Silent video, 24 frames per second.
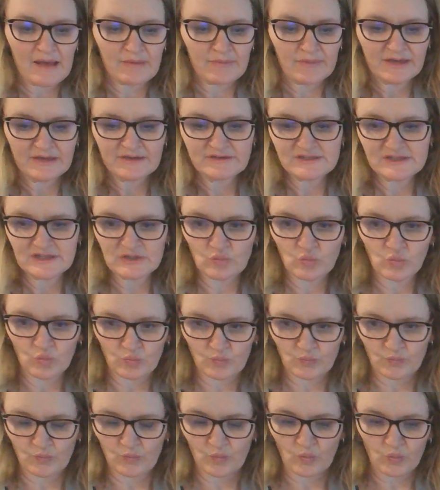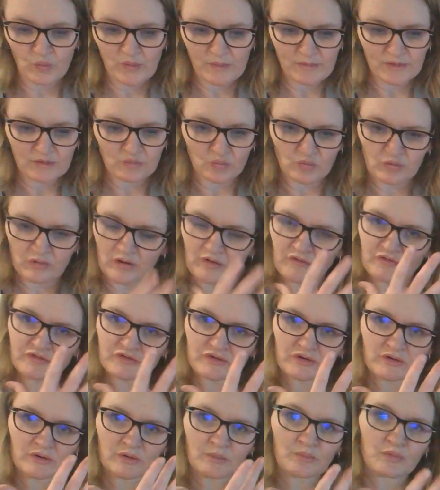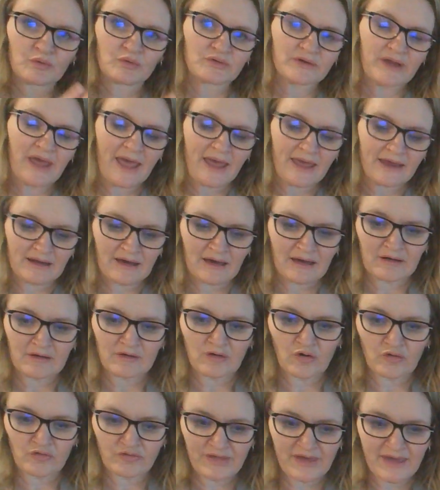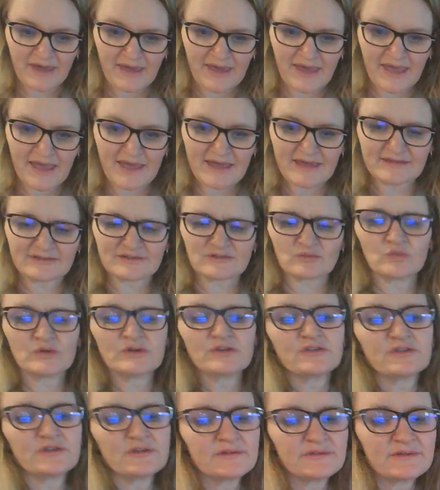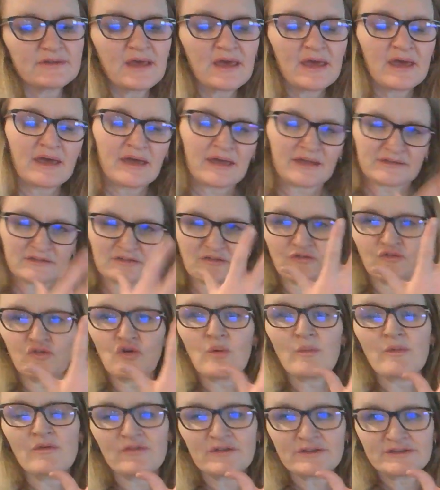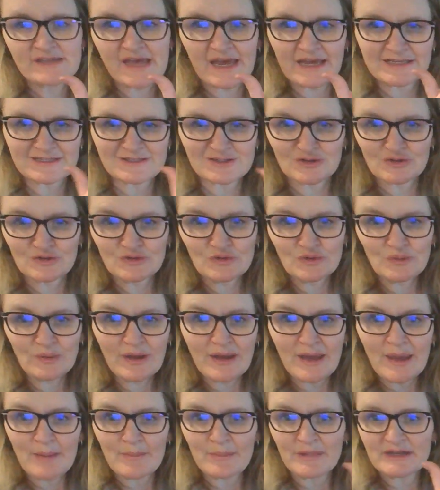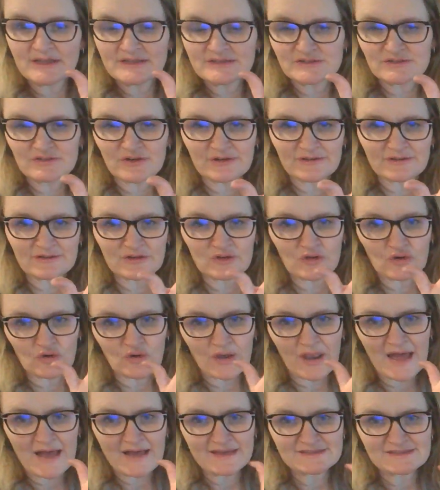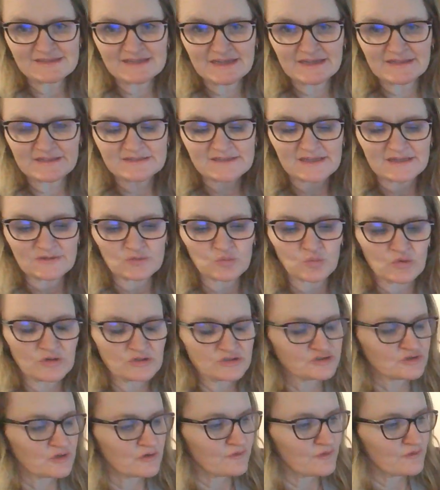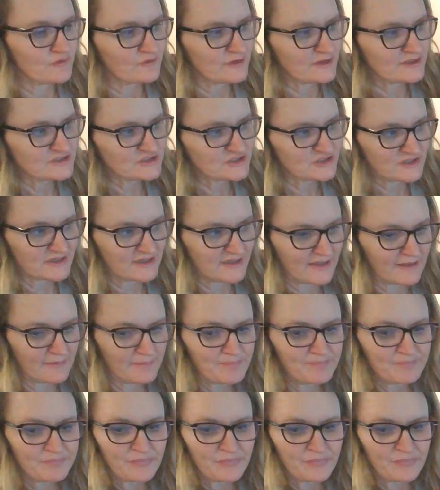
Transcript: Indian women will often put henna on their hands, it's a form of a tattoo, but it's not as long lasting. It does wash off eventually.